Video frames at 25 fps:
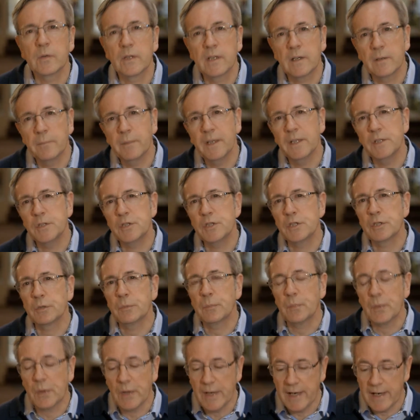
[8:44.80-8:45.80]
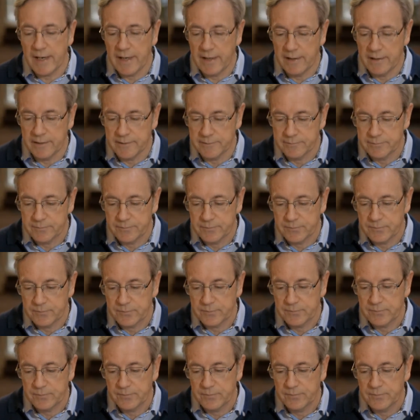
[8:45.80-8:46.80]
when I mention prayer.
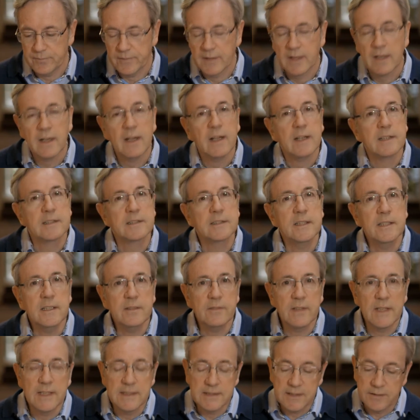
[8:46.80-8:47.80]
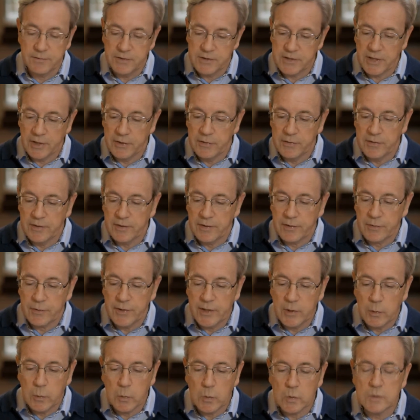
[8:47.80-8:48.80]
Surveys have shown that
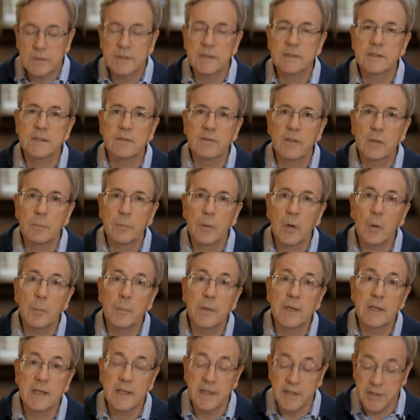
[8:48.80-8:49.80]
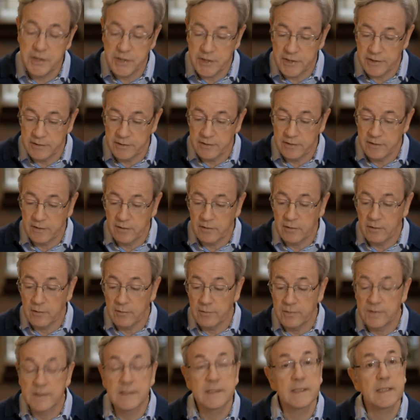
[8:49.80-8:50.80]
3/4 of the population
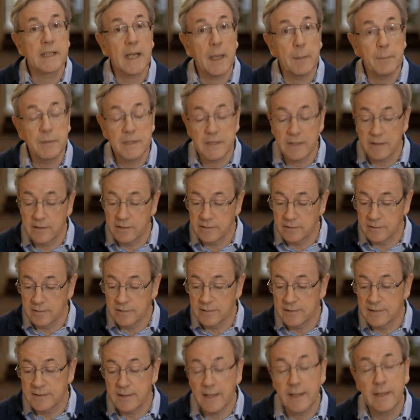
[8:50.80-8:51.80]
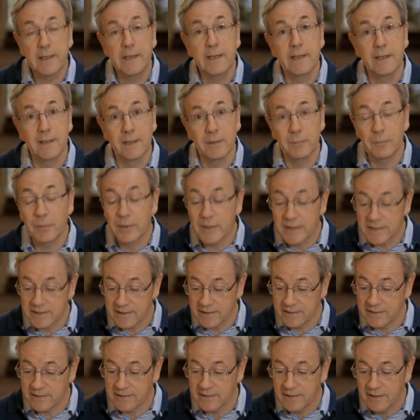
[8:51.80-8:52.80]
of skeptical, secular
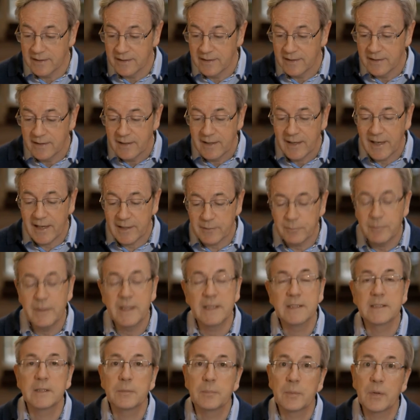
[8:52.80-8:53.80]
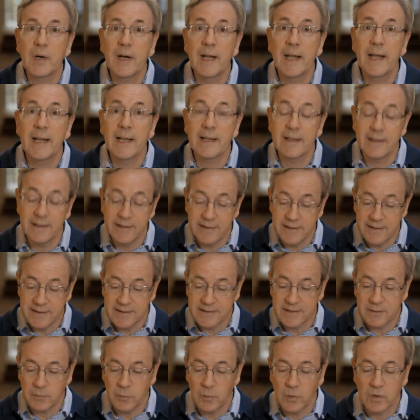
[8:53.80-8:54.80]
Britain admit to praying at
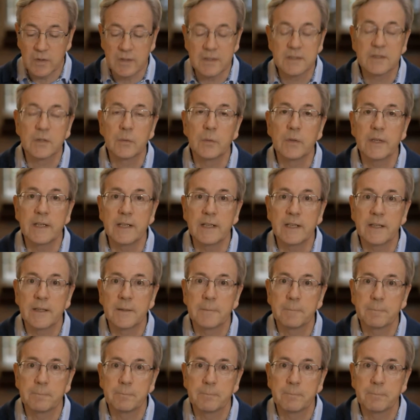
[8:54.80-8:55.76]
least once a week.